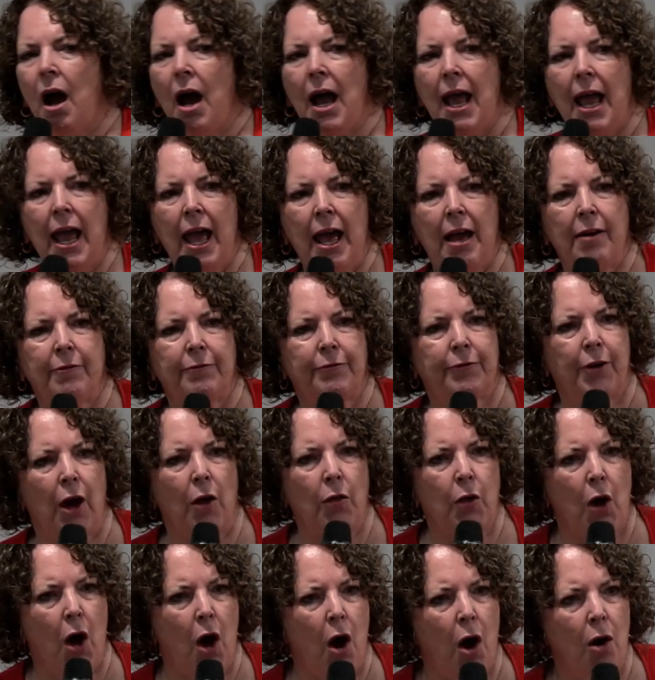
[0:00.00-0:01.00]
I have
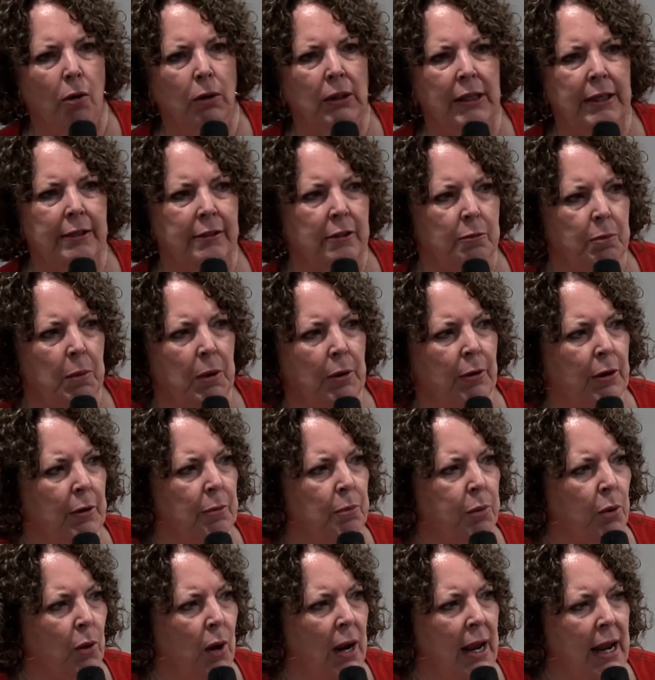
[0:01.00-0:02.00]
the Holy
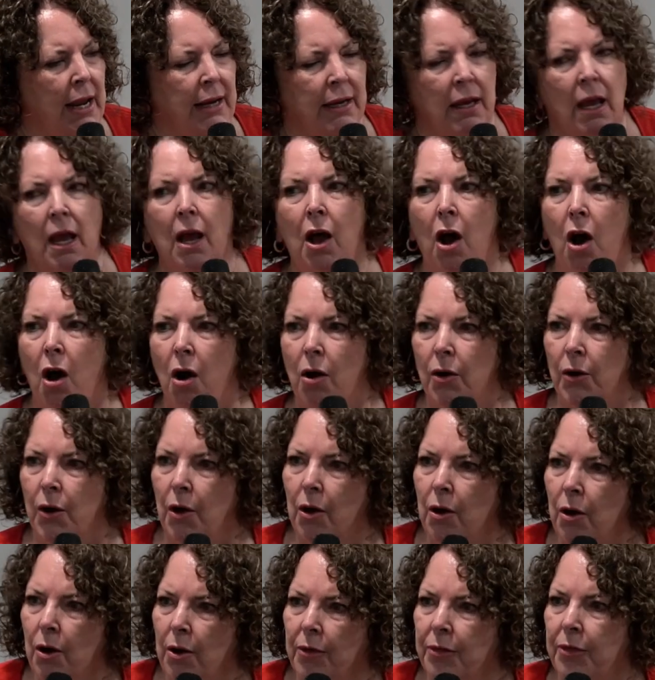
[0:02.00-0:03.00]
Spirit praying on
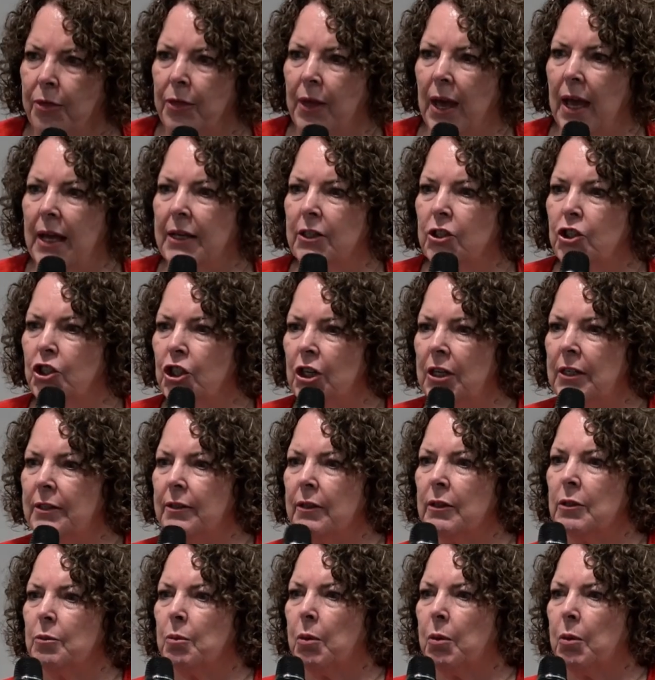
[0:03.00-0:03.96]
earth and Jesus